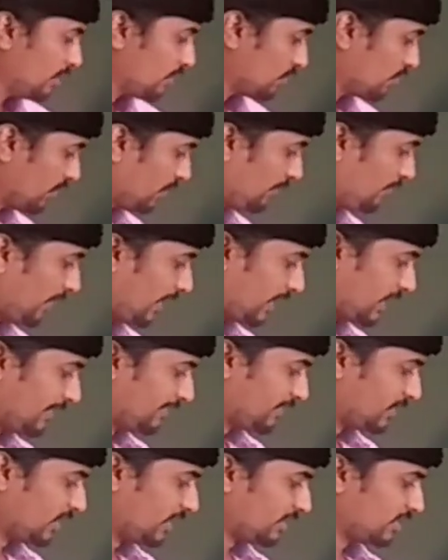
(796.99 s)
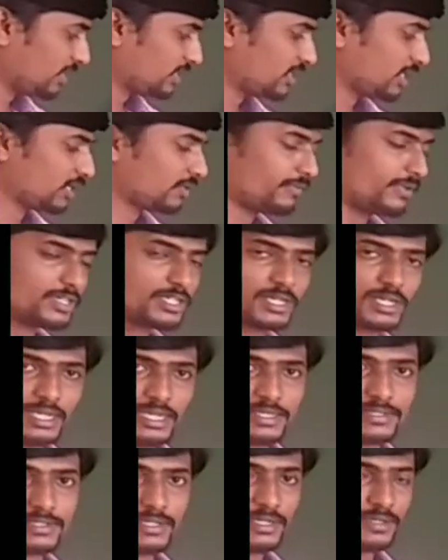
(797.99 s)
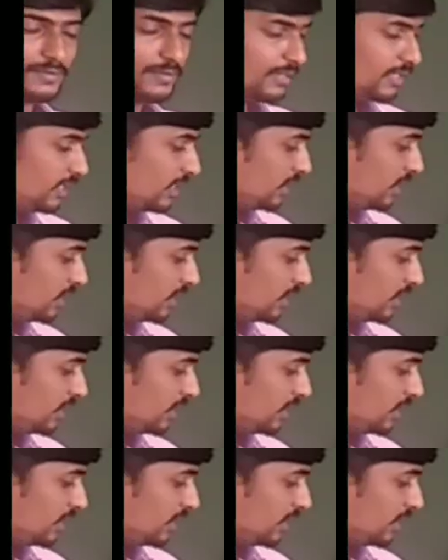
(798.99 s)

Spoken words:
So if I consider this equation as an